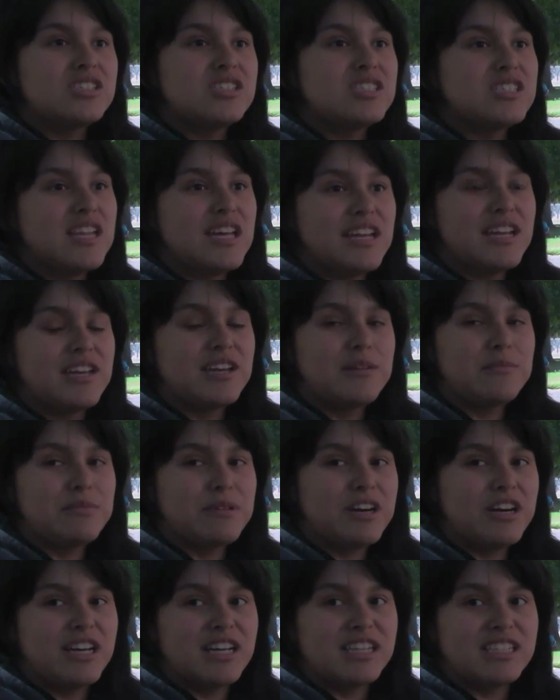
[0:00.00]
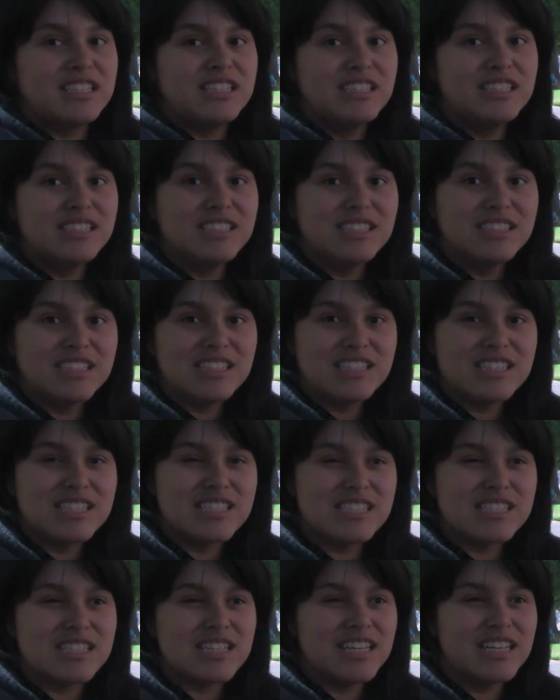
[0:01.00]
Studying abroad because
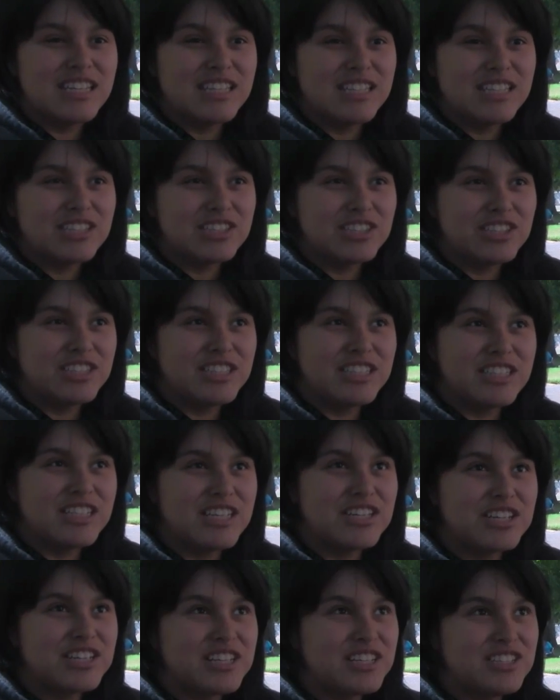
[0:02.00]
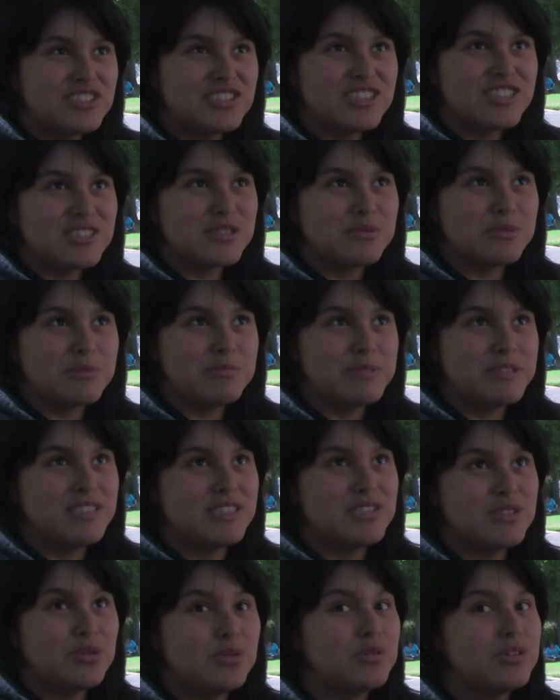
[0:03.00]
I think learning in other countries would be
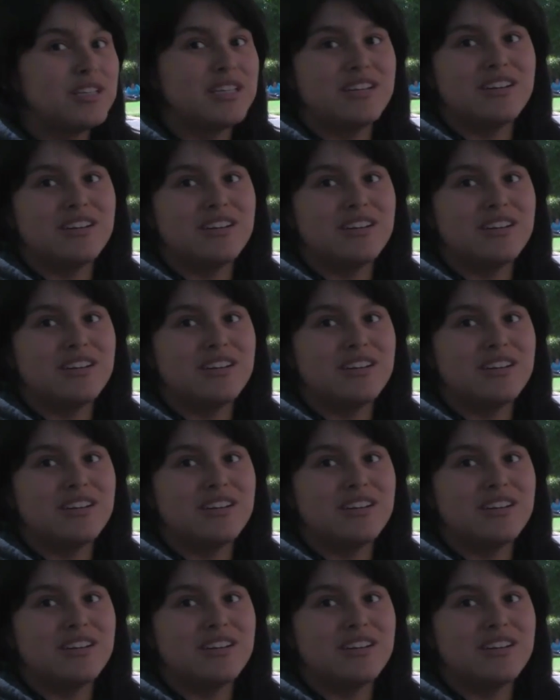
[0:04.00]
totally